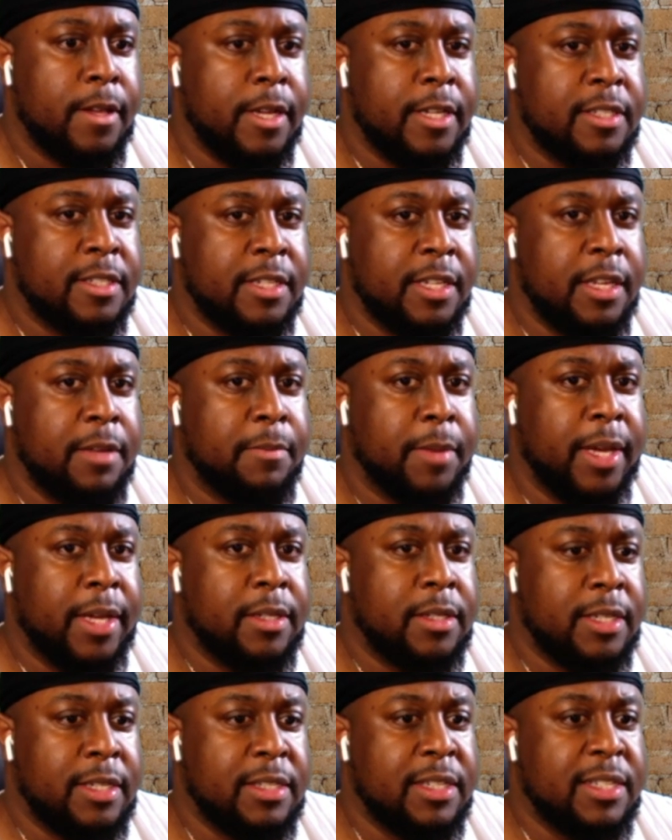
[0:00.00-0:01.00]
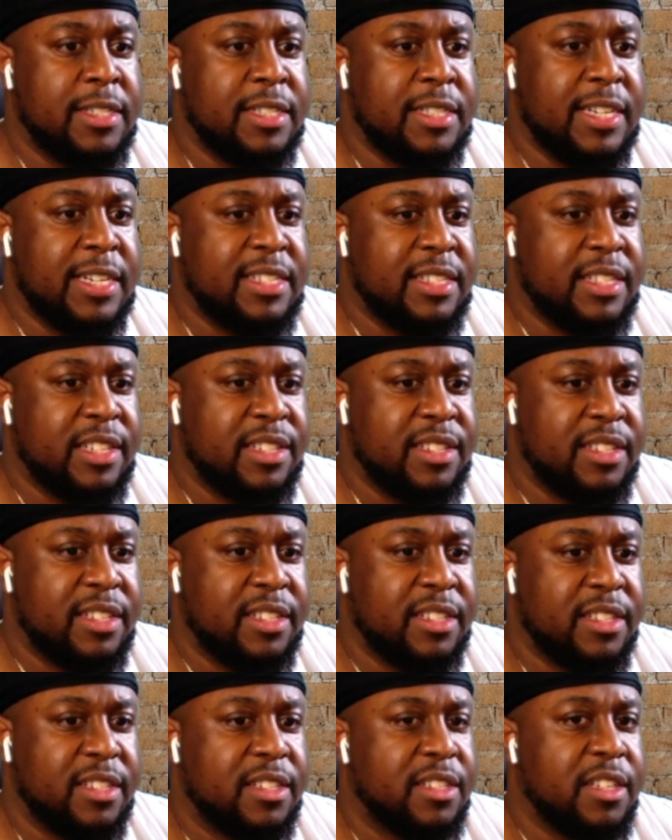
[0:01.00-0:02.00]
his teammates, he's listed at
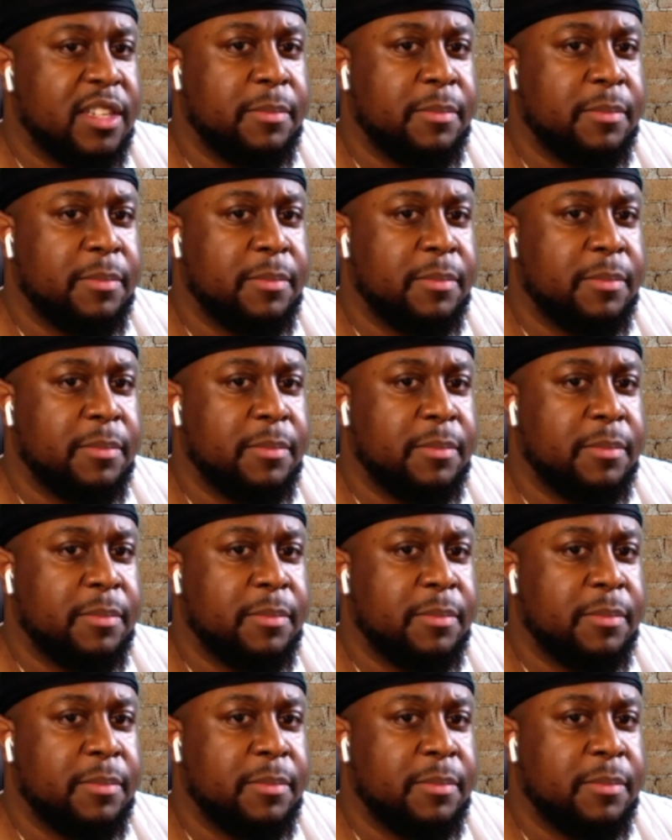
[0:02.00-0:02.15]
6'6". His